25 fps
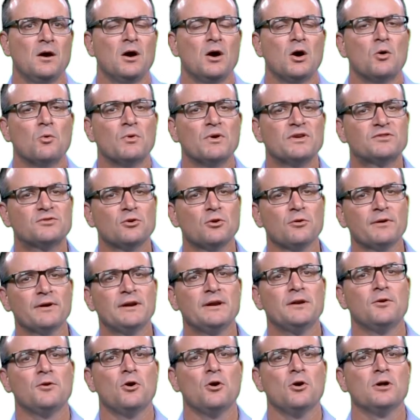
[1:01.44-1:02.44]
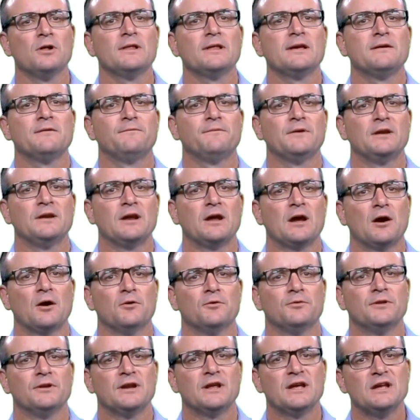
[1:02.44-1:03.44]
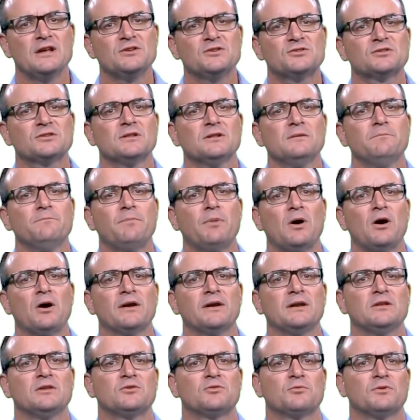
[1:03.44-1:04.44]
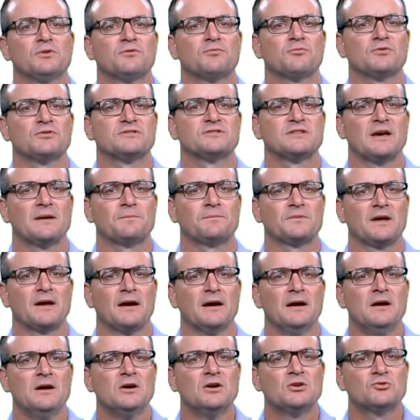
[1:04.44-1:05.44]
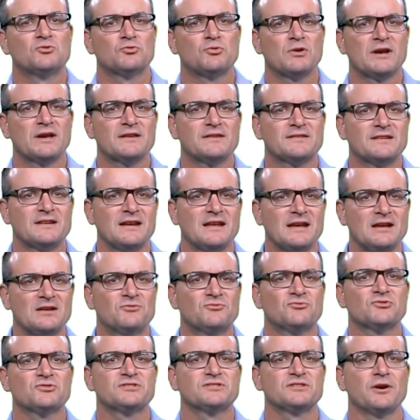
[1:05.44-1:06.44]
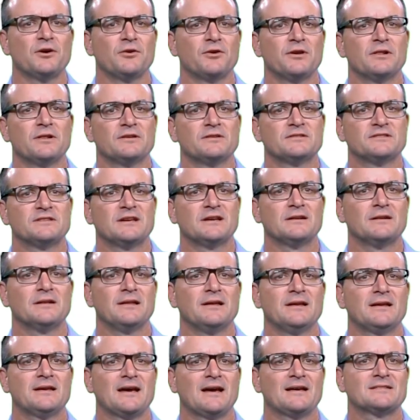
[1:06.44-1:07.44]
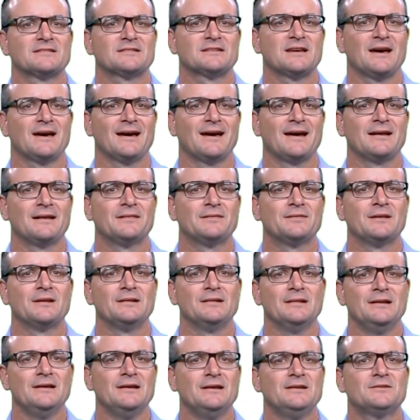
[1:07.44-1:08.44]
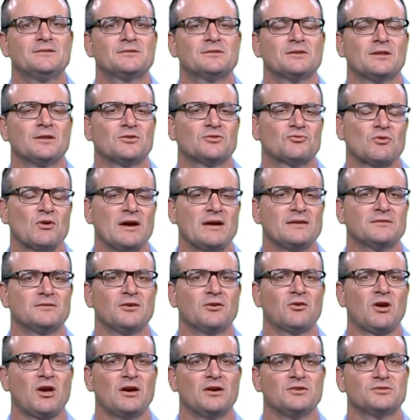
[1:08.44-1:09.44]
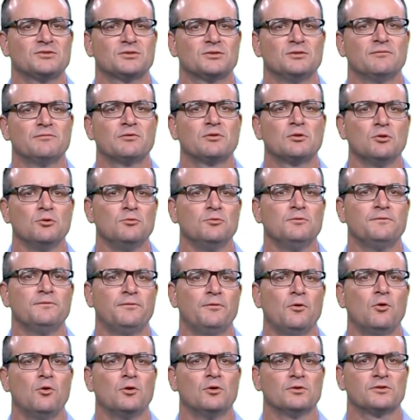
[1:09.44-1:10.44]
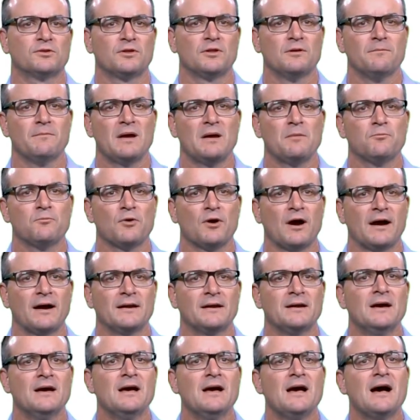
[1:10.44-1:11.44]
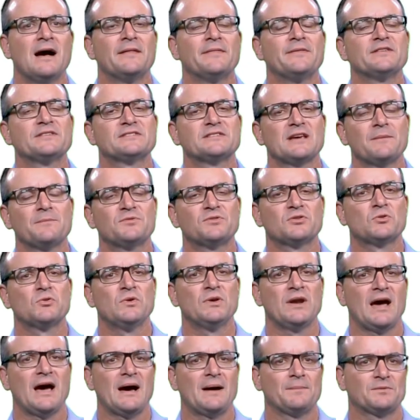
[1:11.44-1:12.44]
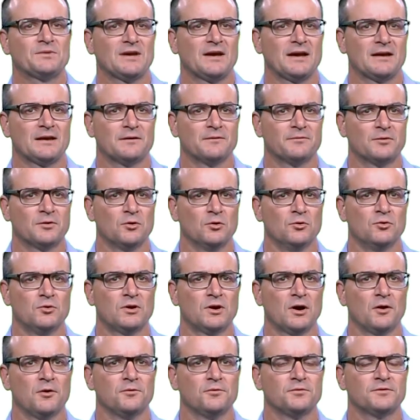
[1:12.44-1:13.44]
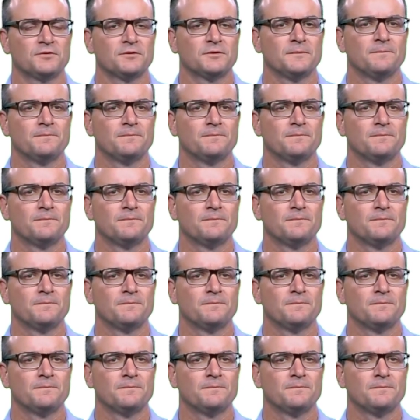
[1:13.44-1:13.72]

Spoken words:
We saw in an earlier video that insulin binding to its receptor triggers an intracellular signaling cascade that leads to the translocation of GLUT4 to the membrane and the subsequent uptake of glucose.